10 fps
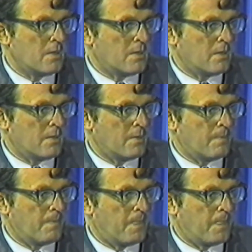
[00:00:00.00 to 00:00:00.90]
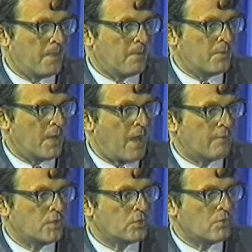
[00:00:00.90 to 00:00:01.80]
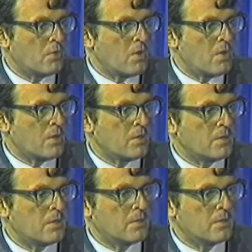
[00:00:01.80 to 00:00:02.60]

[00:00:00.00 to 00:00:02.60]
would have a strong